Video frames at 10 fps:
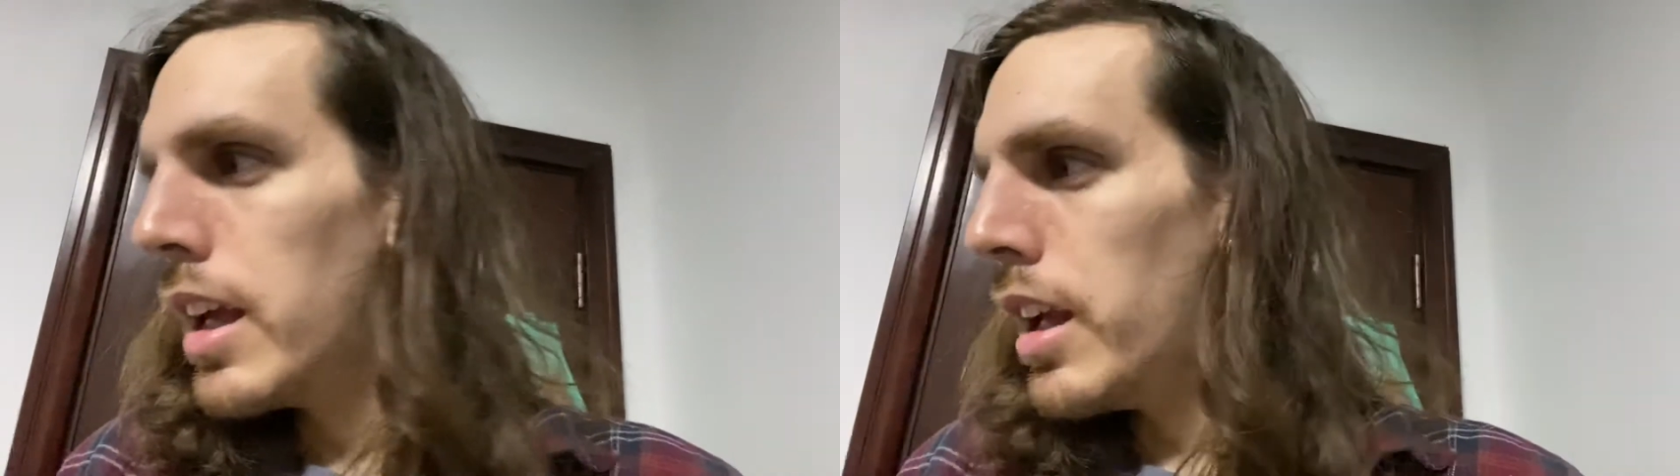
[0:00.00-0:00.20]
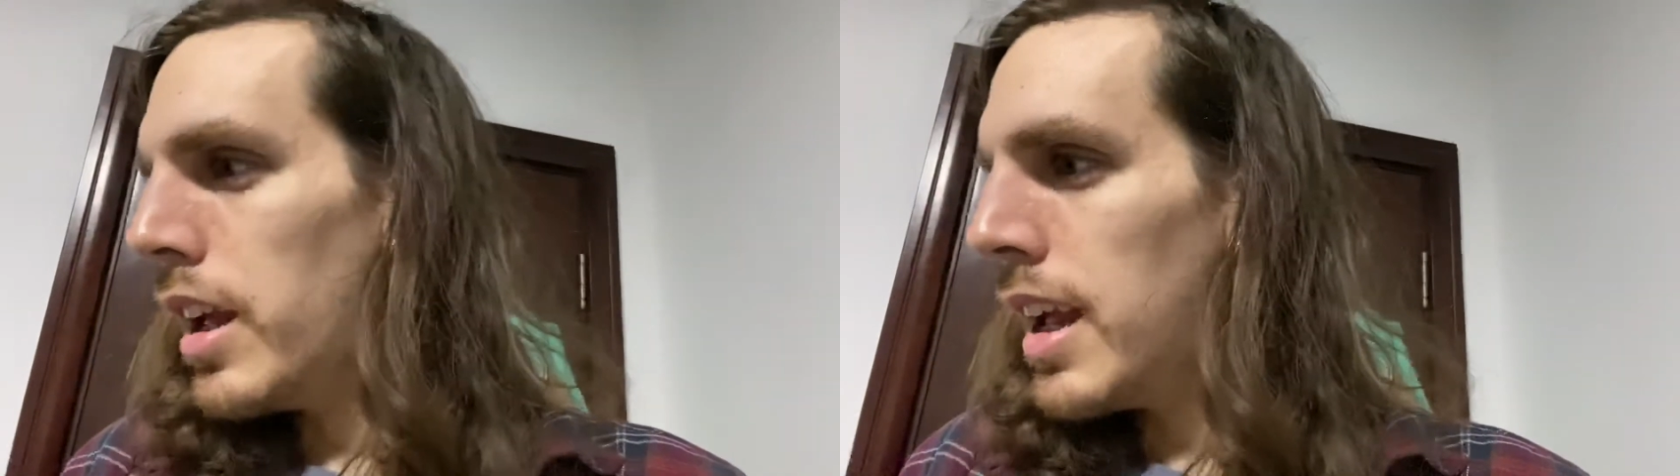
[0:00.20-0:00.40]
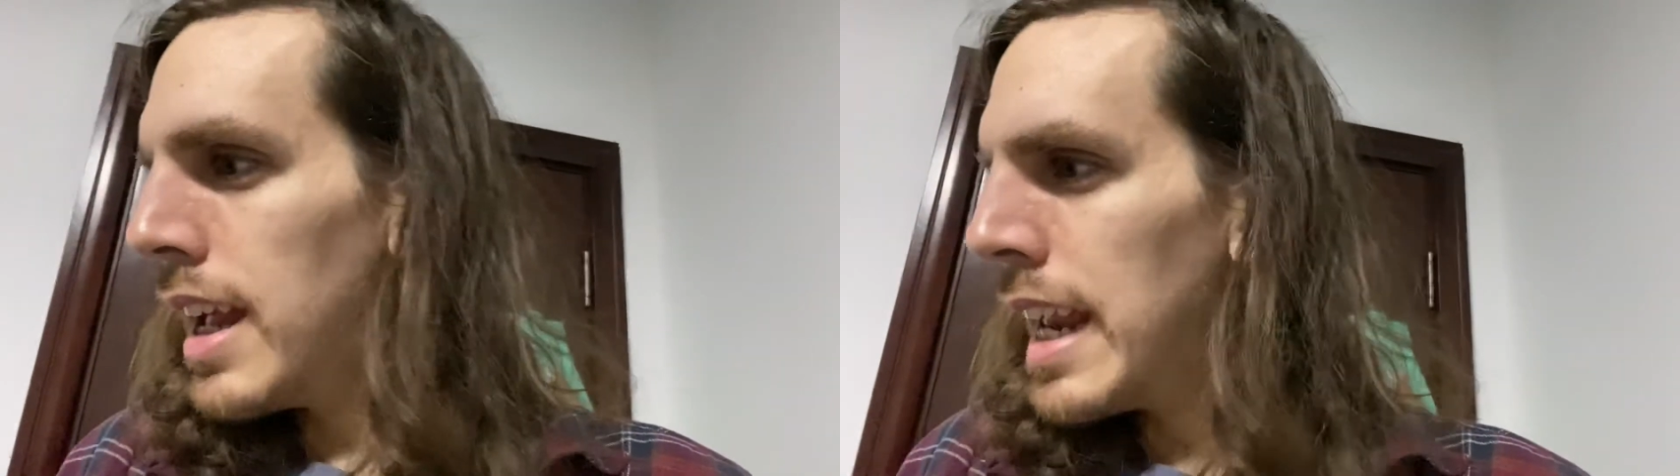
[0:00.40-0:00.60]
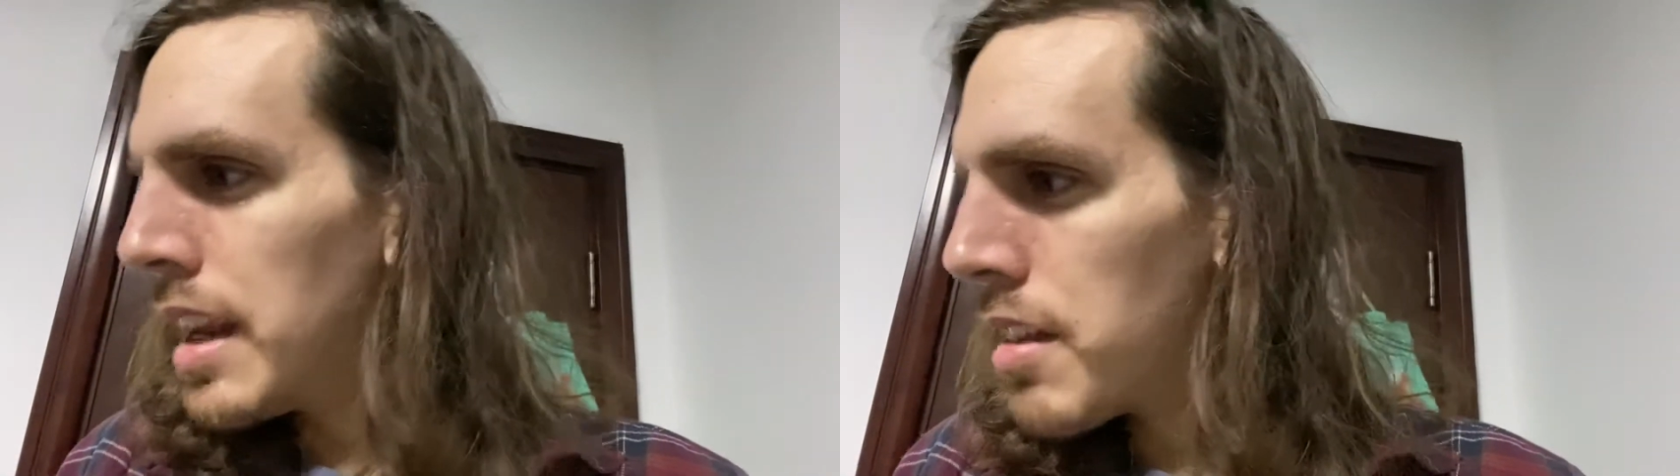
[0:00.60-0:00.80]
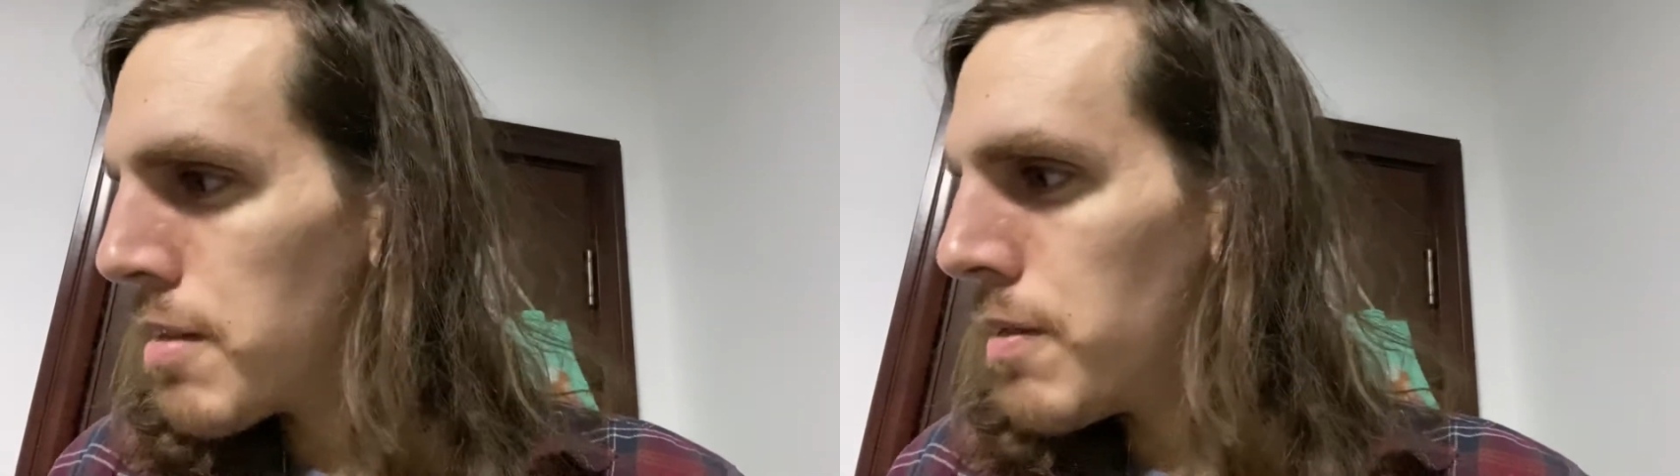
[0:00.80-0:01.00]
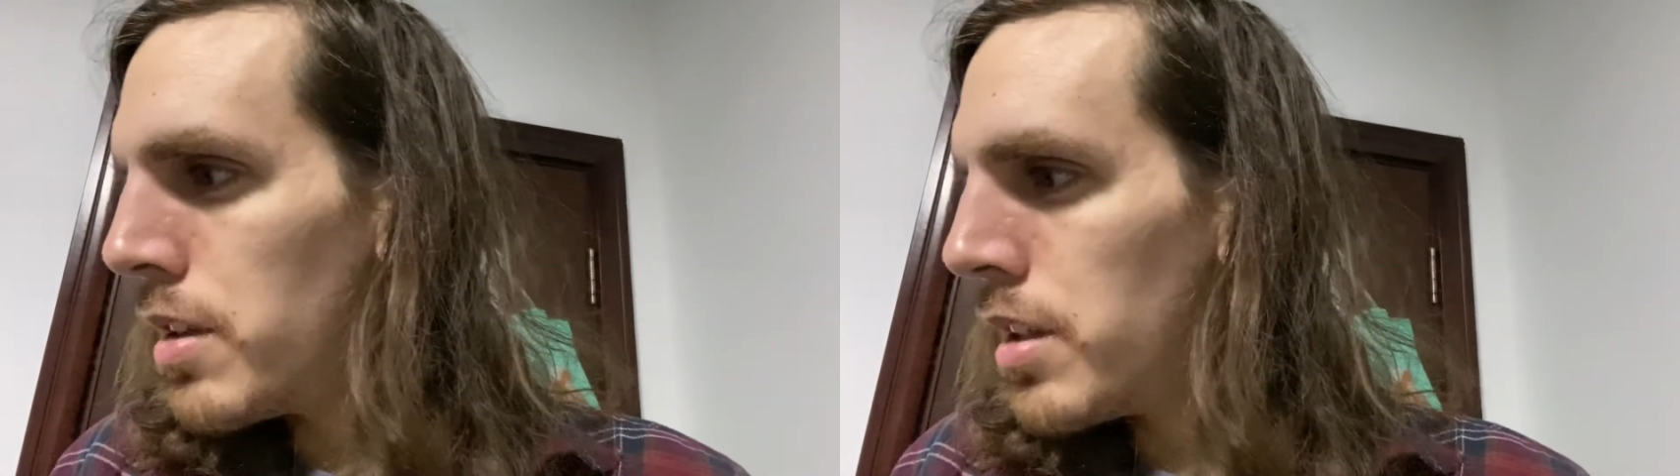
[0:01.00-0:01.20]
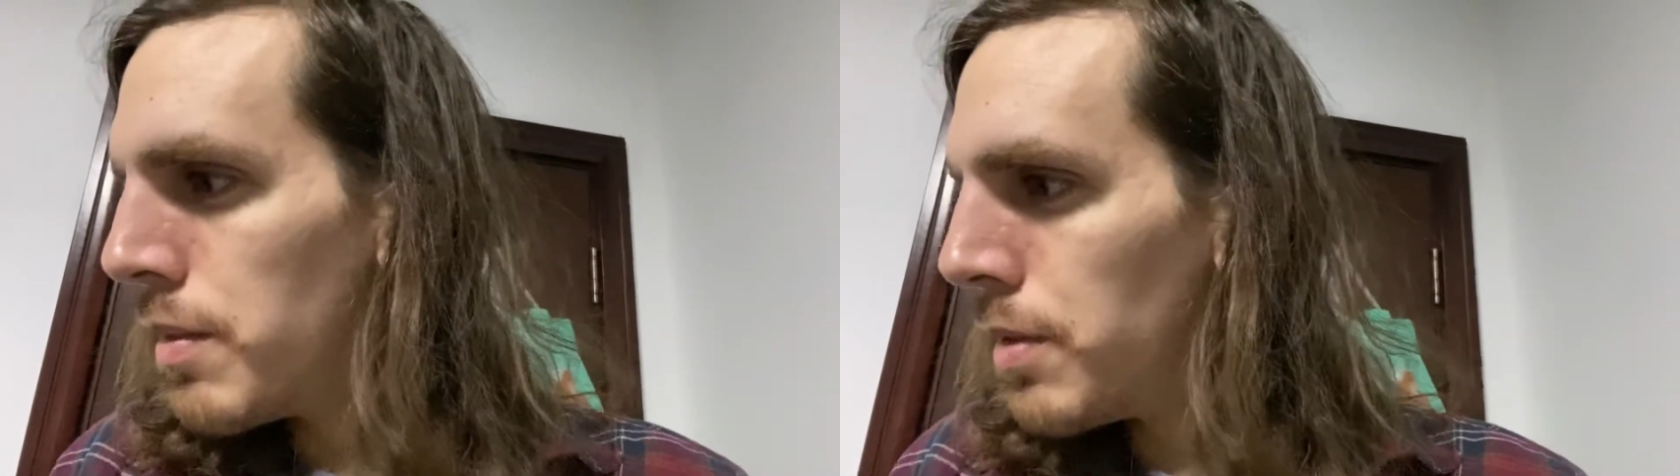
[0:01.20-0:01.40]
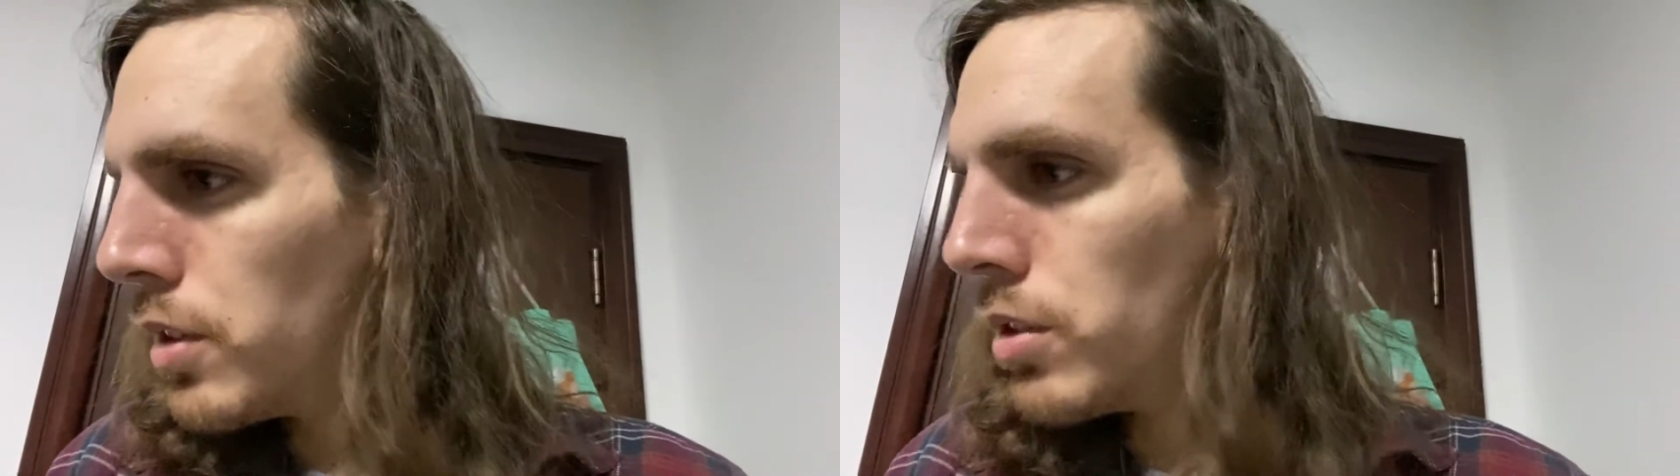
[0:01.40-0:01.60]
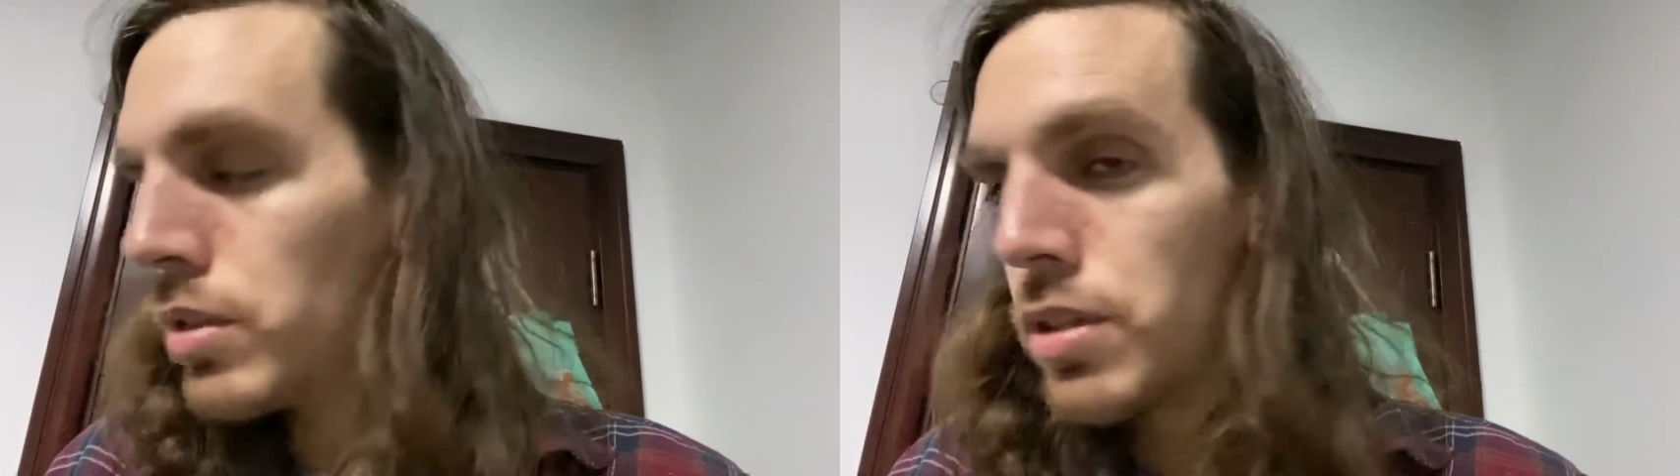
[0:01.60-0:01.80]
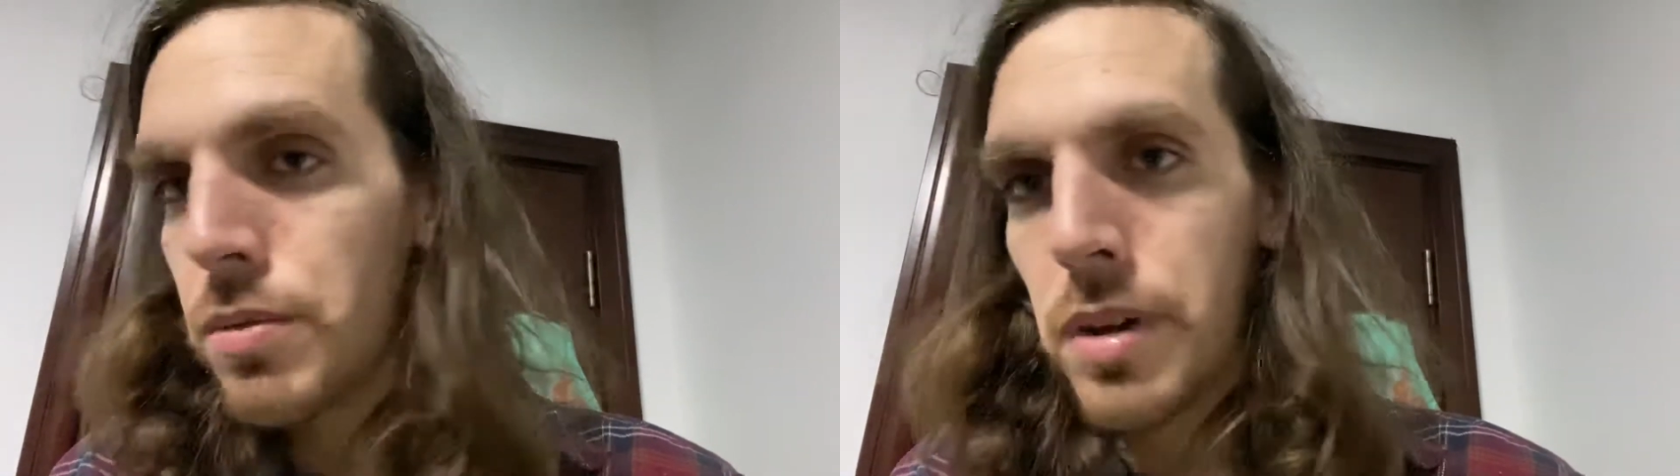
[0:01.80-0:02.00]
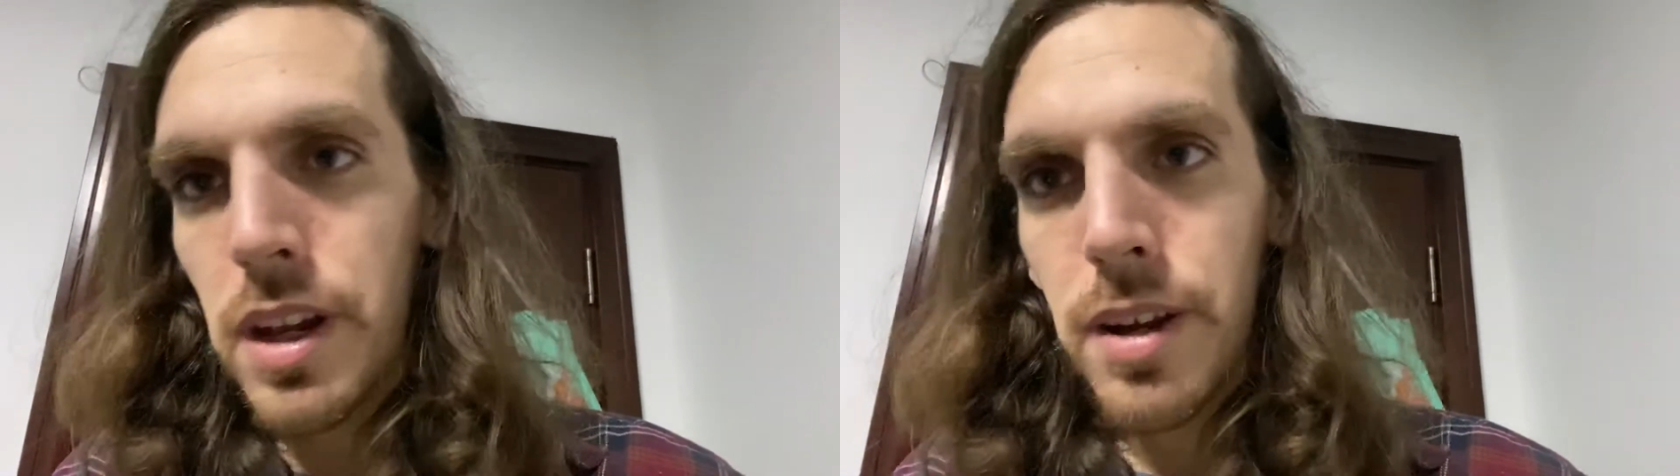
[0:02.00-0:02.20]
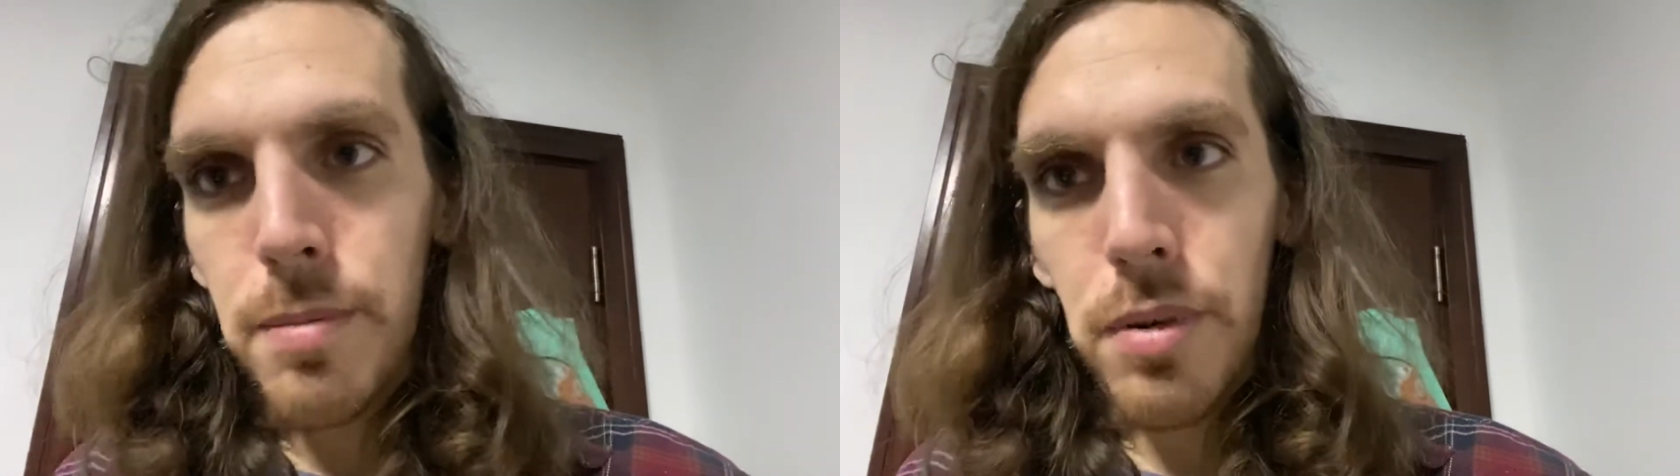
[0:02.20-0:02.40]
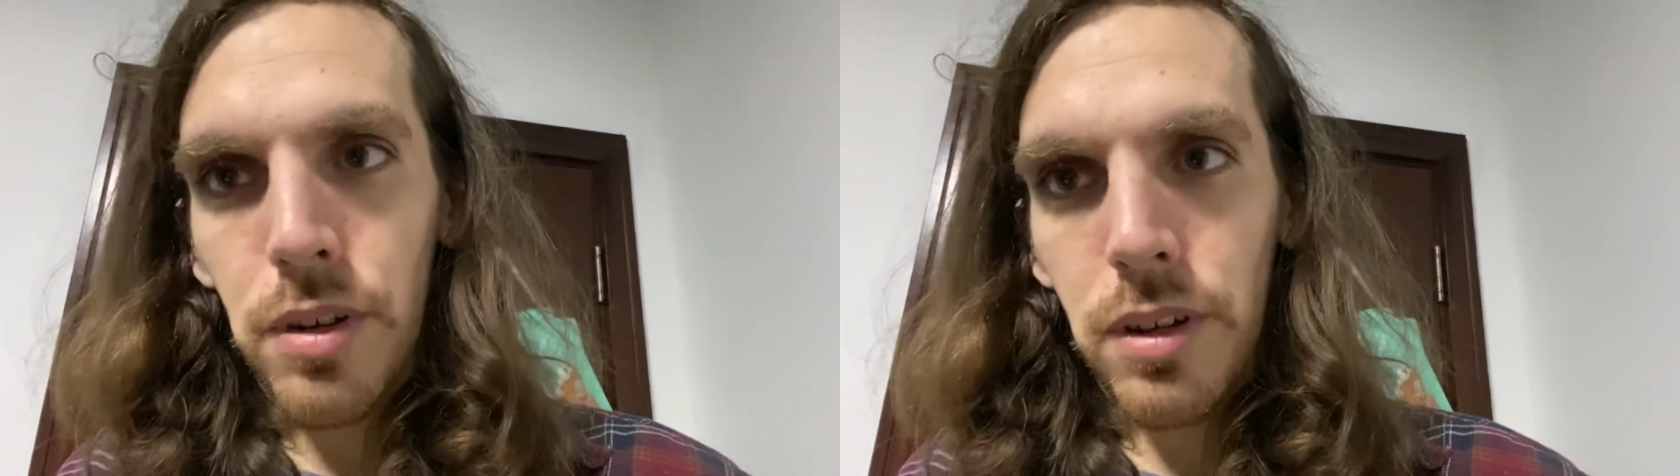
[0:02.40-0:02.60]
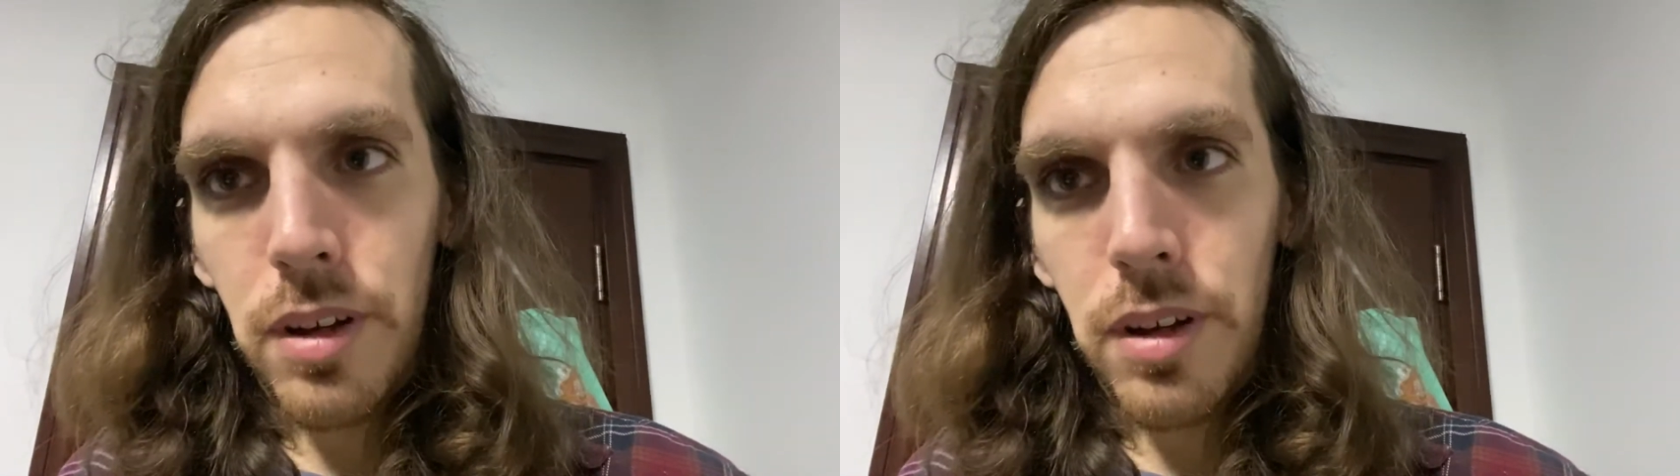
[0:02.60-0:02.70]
It's difficult to read a book